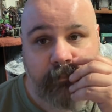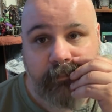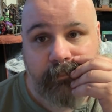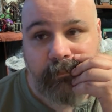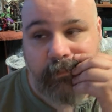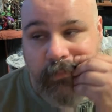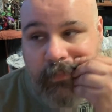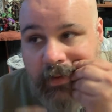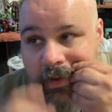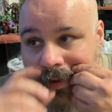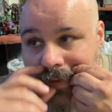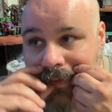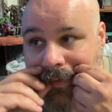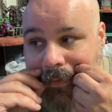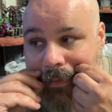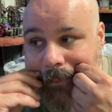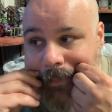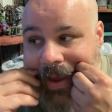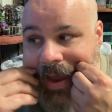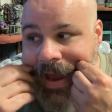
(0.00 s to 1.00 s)

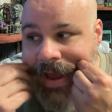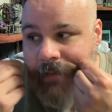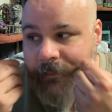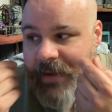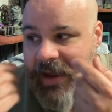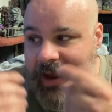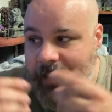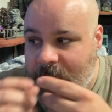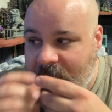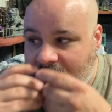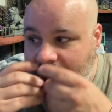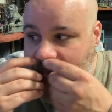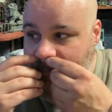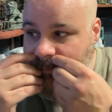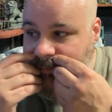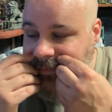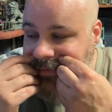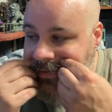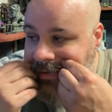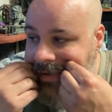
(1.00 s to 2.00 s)
No, bad baby.
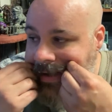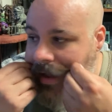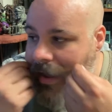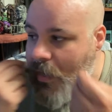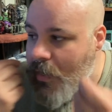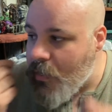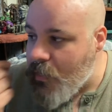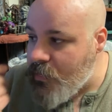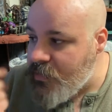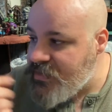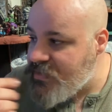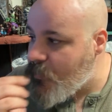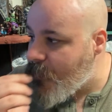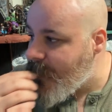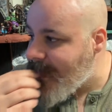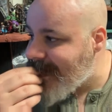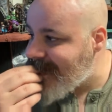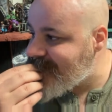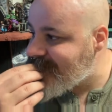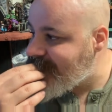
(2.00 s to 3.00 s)
No
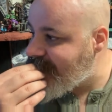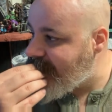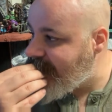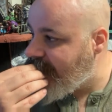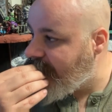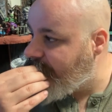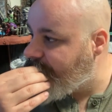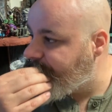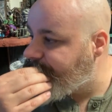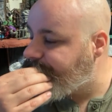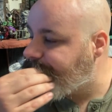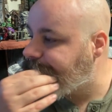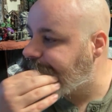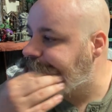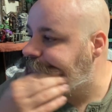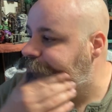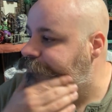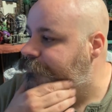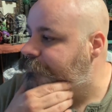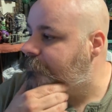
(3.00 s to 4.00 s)
squeezy.
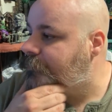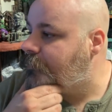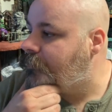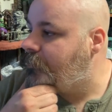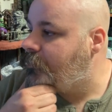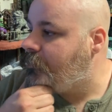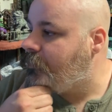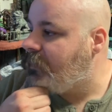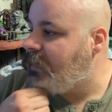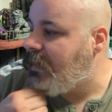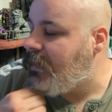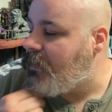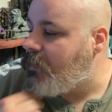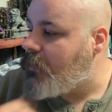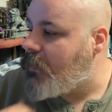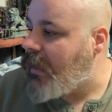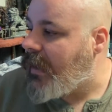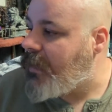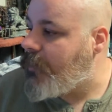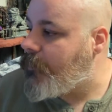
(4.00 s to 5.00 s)

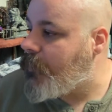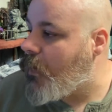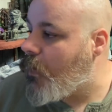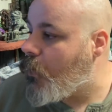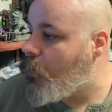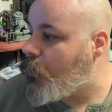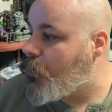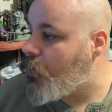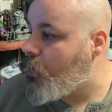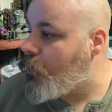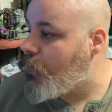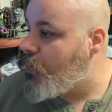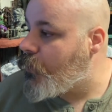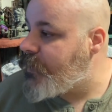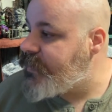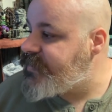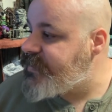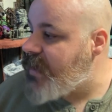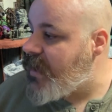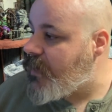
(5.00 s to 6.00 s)
Let him go, Grogu.
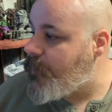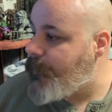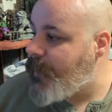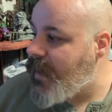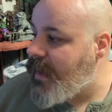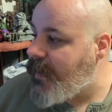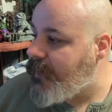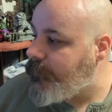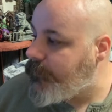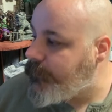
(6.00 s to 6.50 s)
He's not a pet.